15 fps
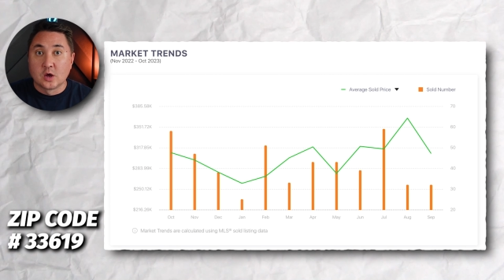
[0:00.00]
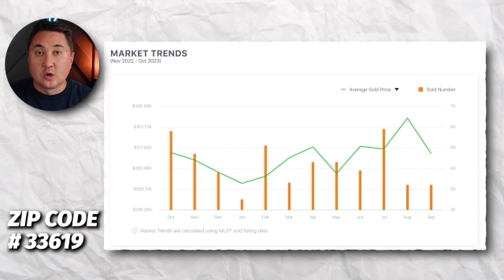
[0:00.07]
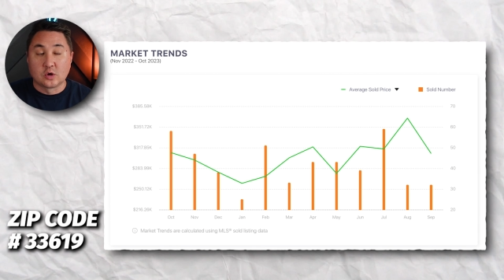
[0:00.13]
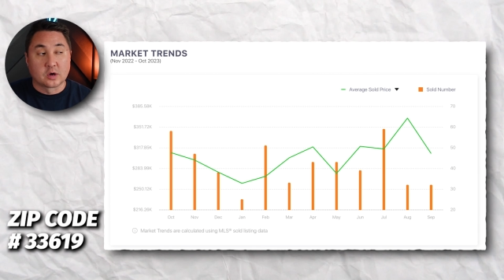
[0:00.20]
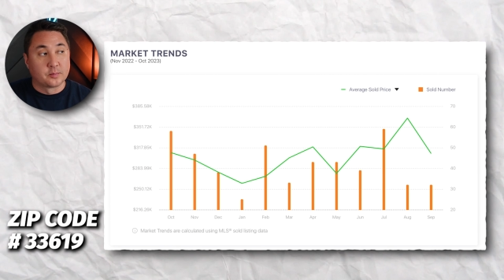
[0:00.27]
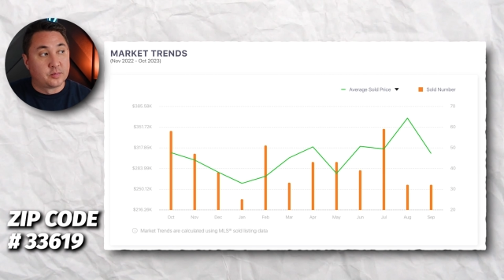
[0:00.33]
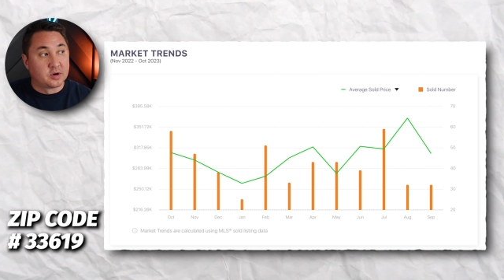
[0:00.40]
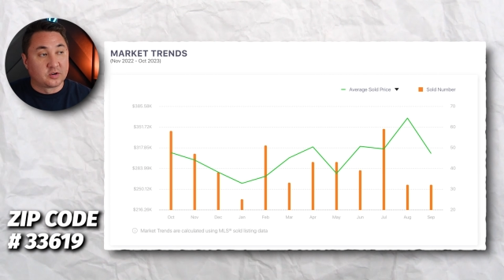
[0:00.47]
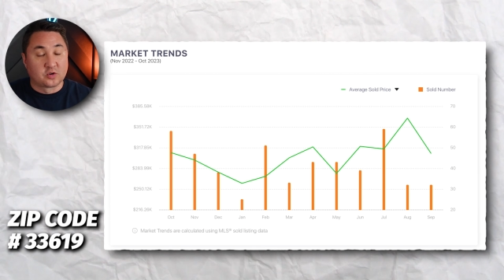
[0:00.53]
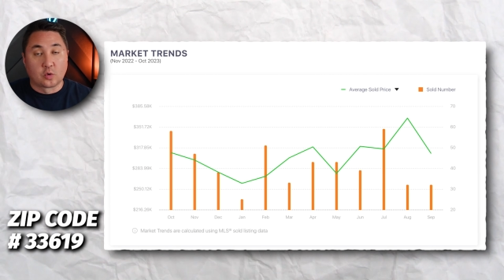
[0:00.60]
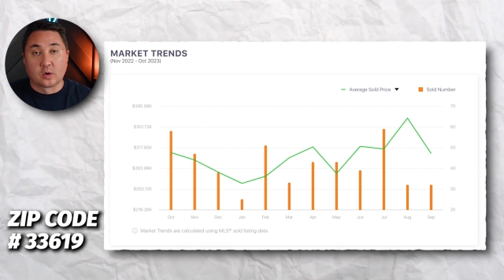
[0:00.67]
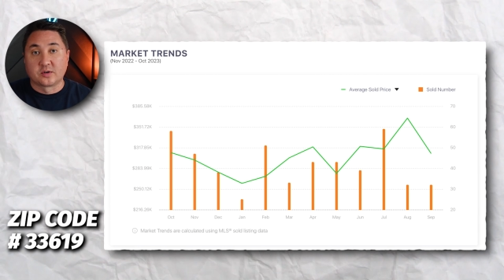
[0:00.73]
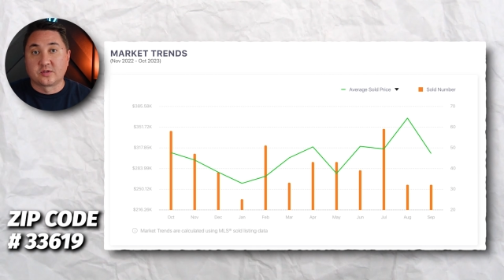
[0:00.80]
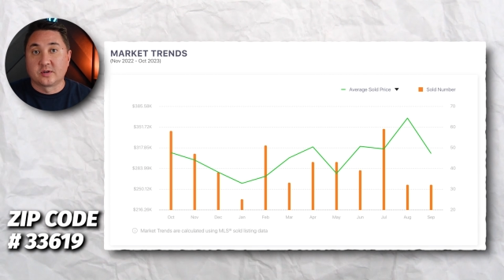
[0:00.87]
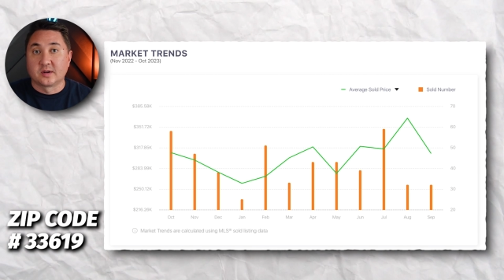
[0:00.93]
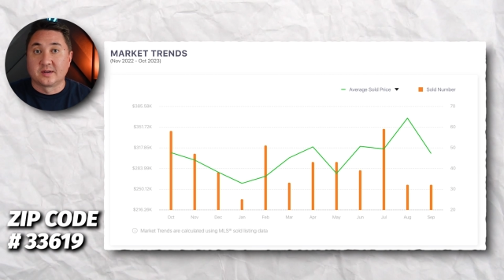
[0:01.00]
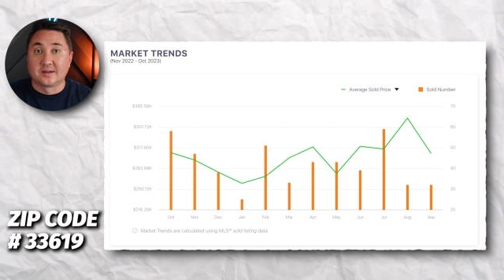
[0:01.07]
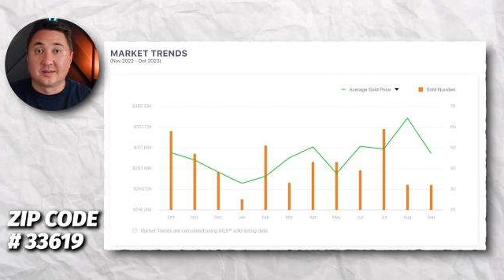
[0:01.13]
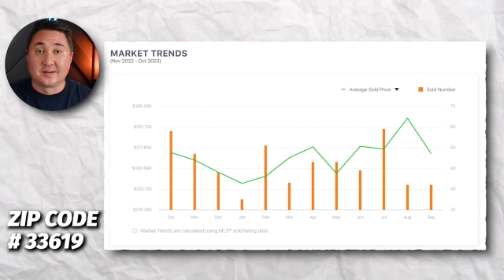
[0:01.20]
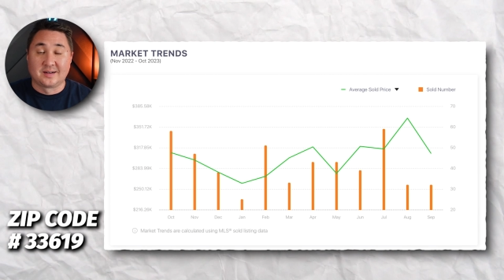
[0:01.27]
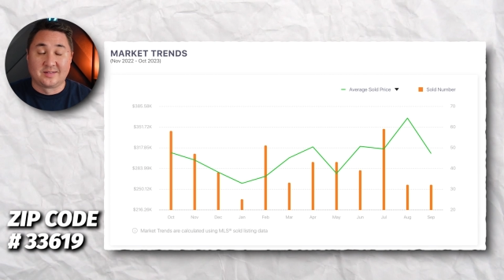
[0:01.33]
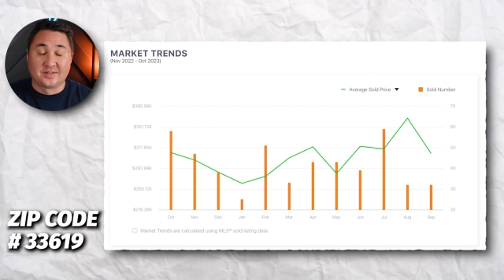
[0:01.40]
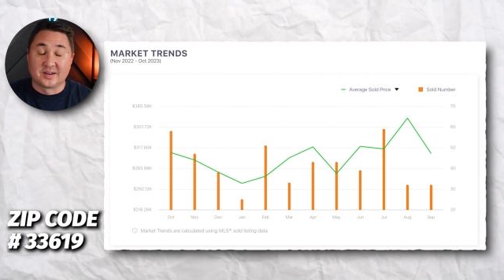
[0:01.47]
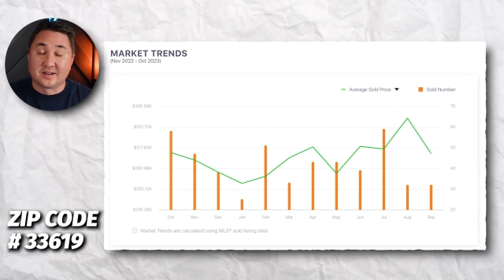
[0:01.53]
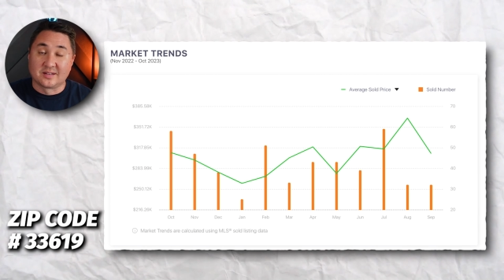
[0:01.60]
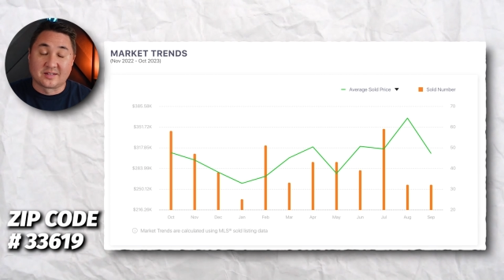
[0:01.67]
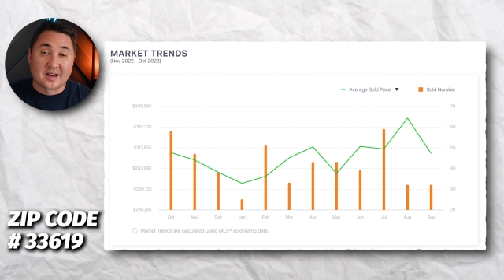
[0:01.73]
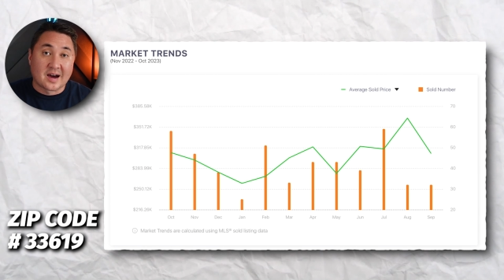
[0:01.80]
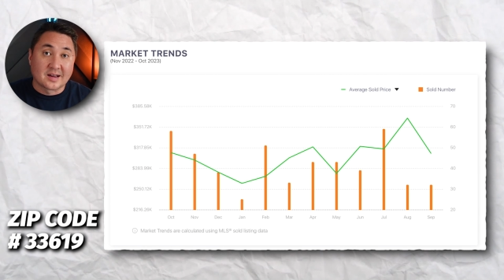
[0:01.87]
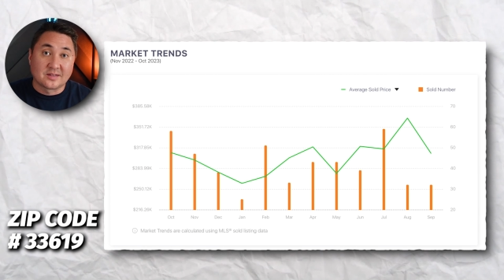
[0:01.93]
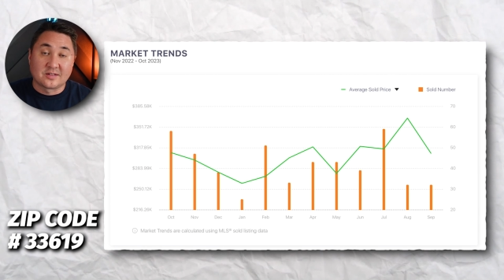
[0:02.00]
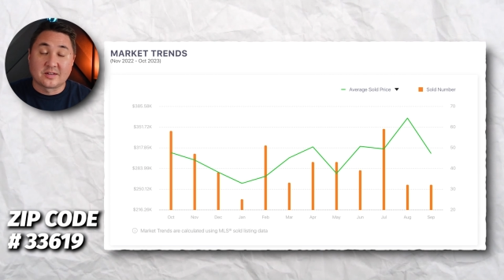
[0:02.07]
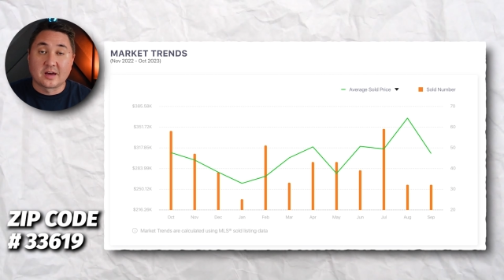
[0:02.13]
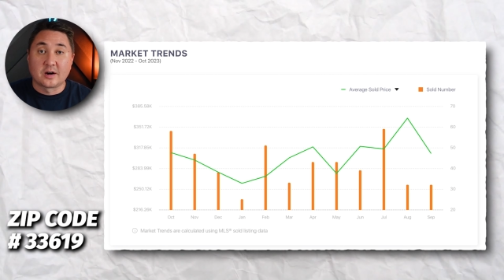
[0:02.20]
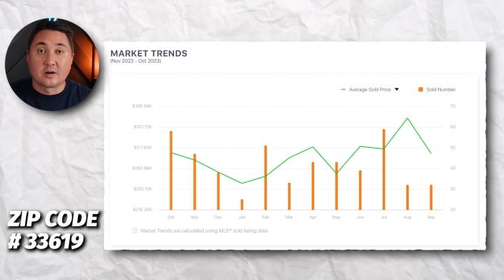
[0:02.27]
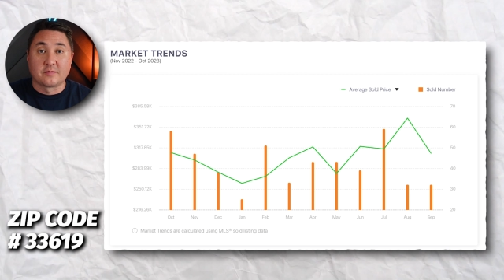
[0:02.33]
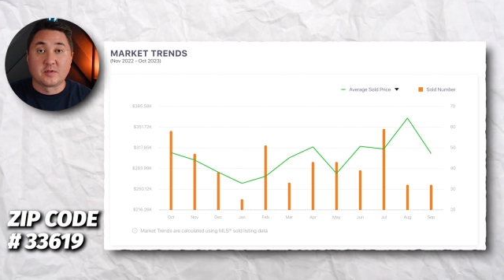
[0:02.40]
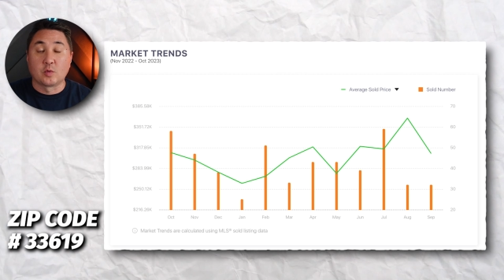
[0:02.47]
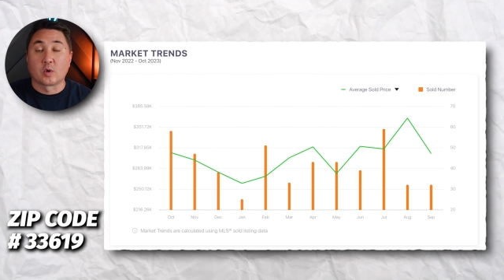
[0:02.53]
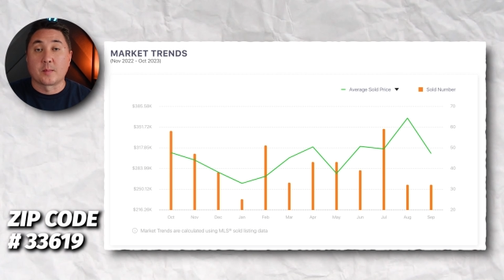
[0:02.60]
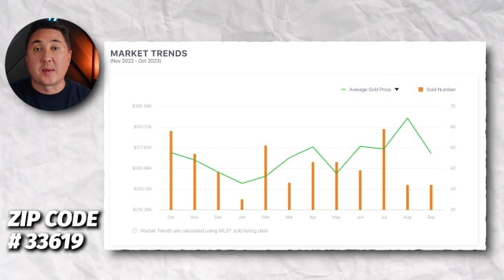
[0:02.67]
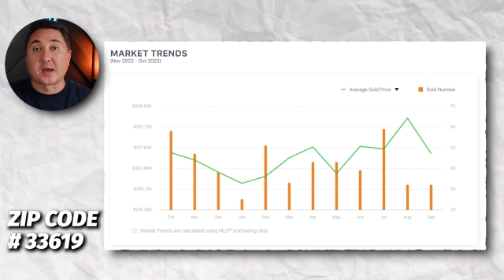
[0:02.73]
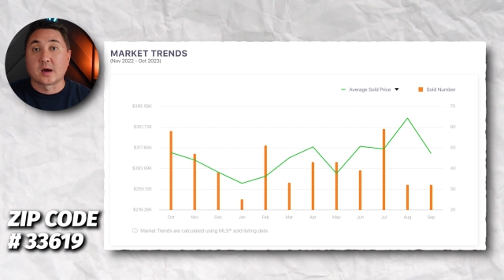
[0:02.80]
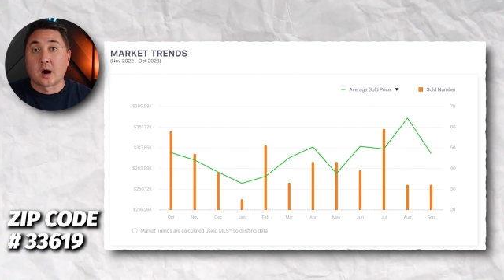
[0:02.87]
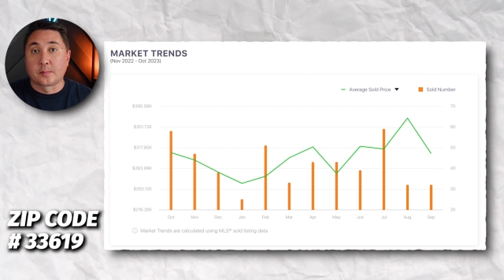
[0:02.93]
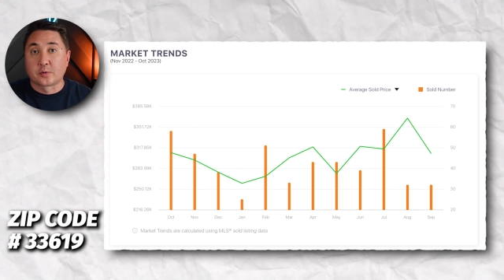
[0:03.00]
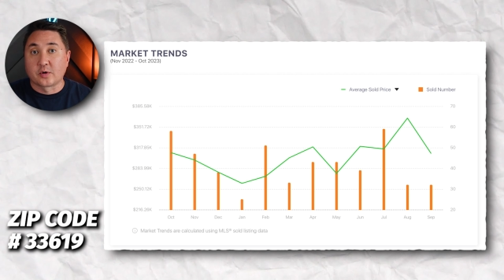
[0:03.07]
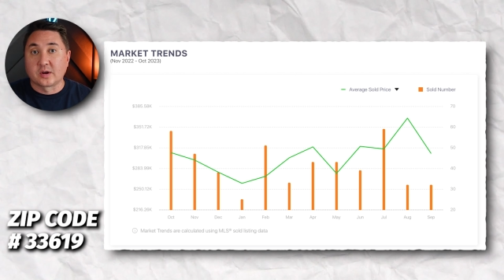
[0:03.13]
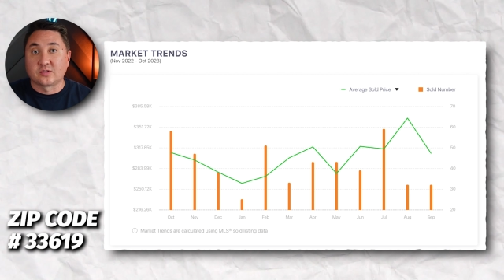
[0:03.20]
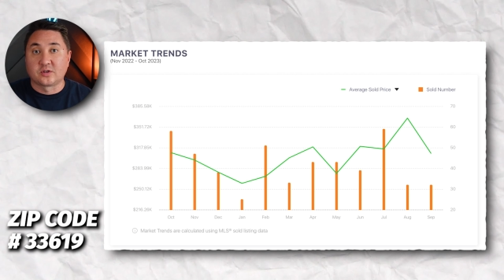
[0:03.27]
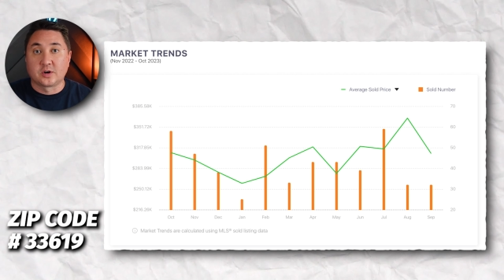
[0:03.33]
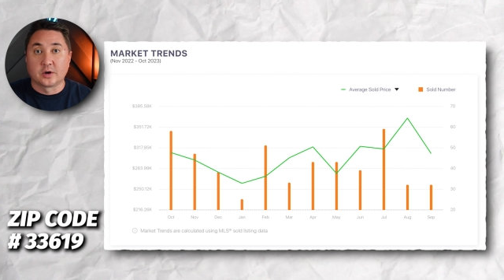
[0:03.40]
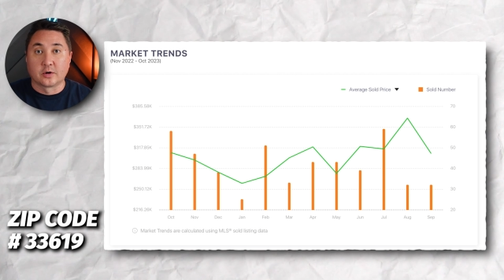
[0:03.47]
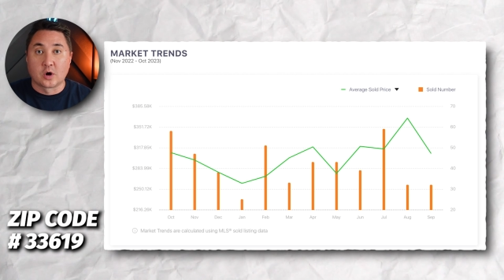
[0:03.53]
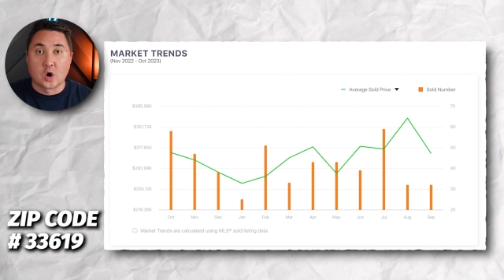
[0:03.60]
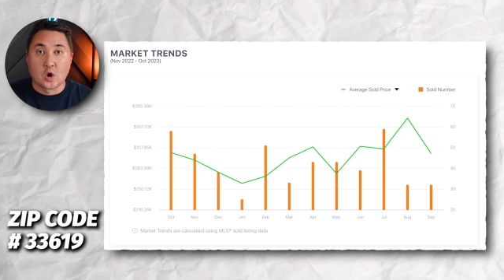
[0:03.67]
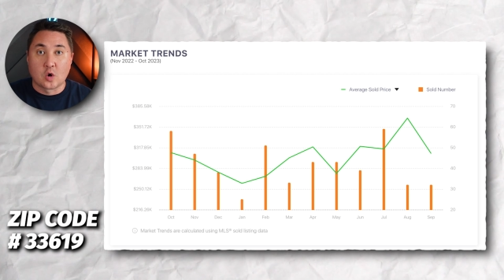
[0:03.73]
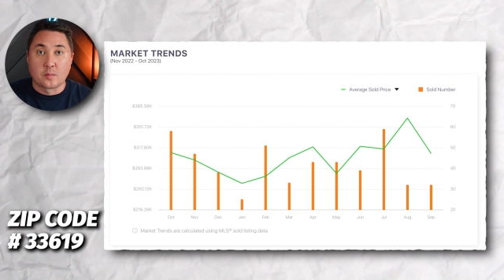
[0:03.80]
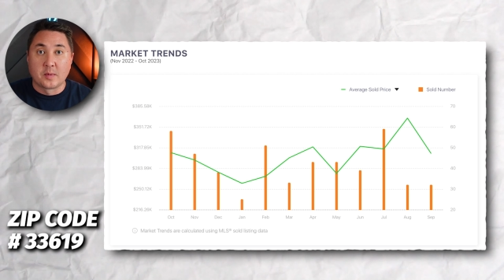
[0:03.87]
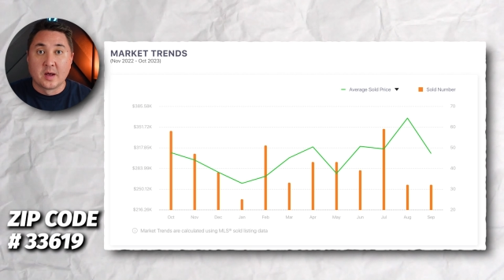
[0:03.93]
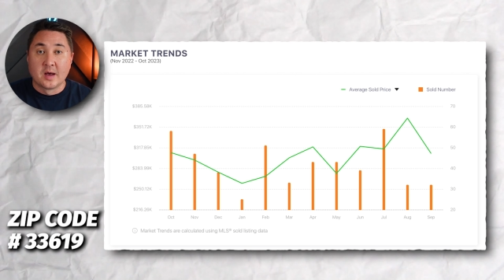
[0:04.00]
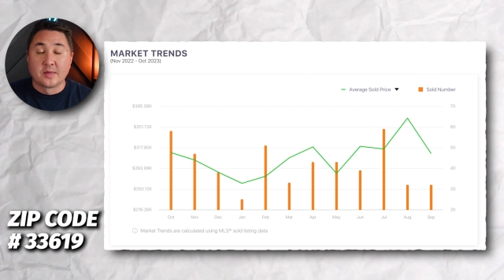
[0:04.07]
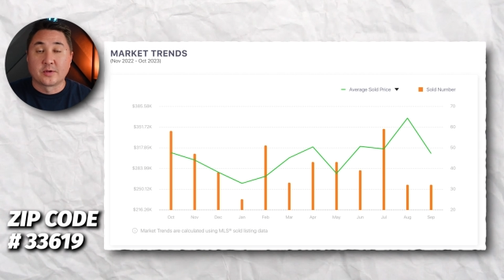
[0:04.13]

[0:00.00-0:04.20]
You can put towards the design center if you want to make upgrades to your home.